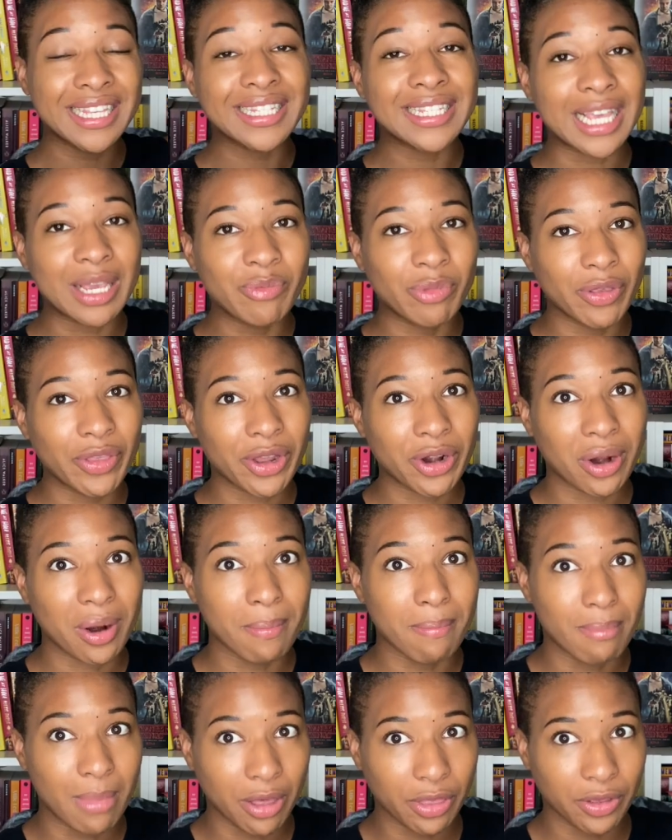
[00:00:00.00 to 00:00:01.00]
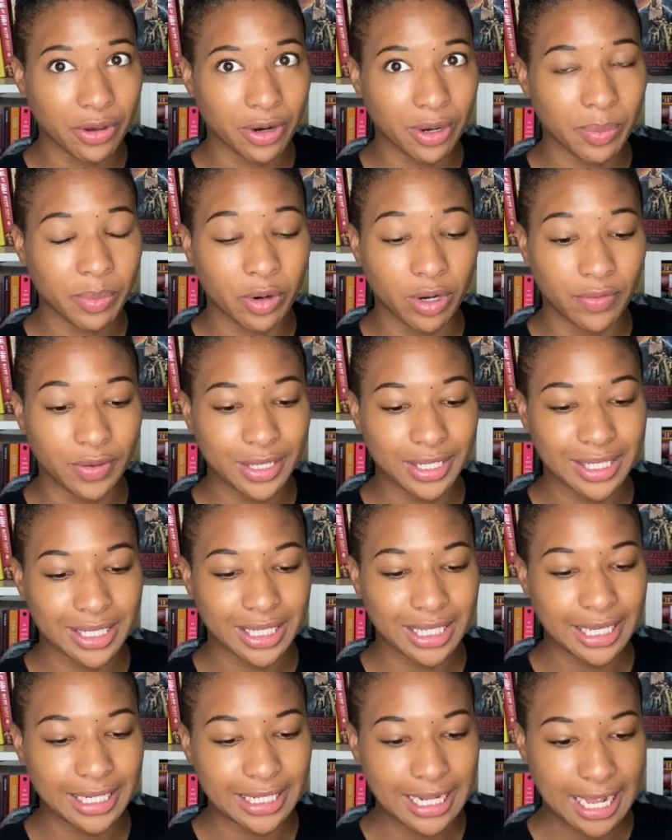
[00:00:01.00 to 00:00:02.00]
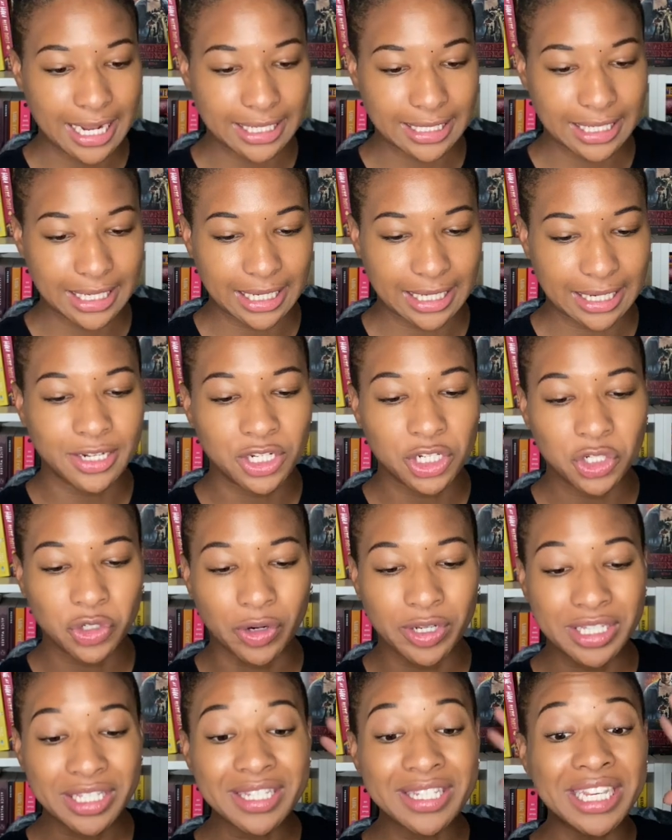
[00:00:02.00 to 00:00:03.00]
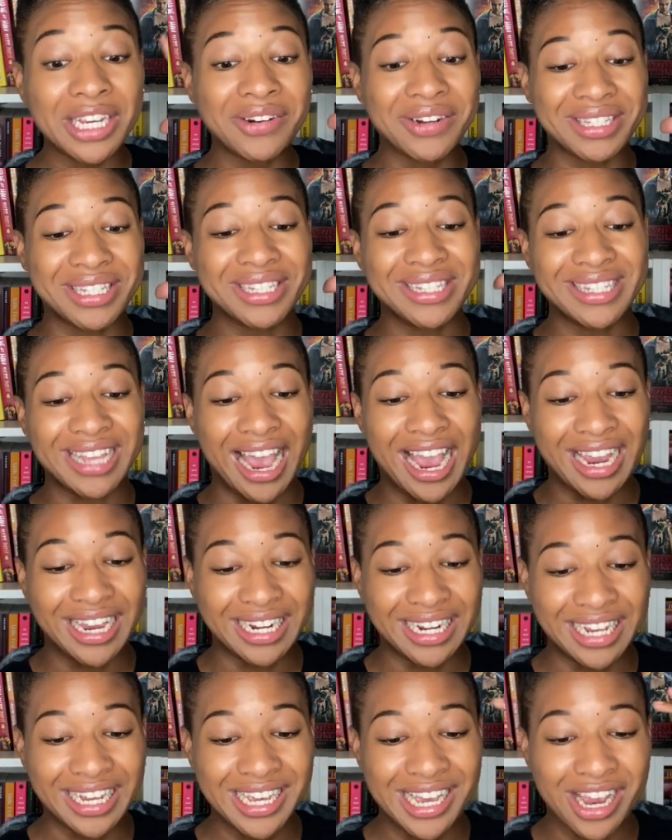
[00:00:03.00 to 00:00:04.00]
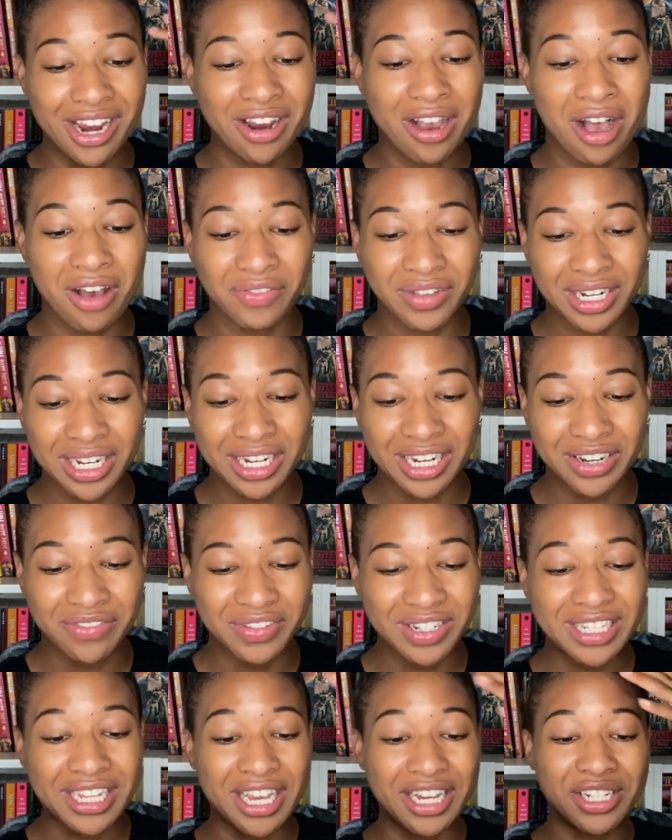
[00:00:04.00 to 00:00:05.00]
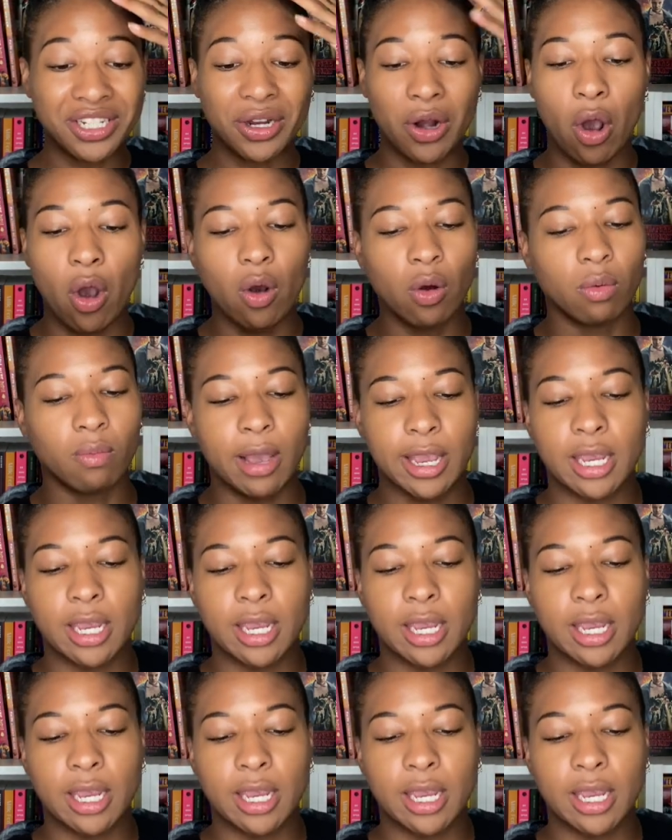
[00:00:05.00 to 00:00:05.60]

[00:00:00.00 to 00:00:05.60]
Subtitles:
same one that her mother previously attended. She joins a secret society, a coveted invitation. Oh my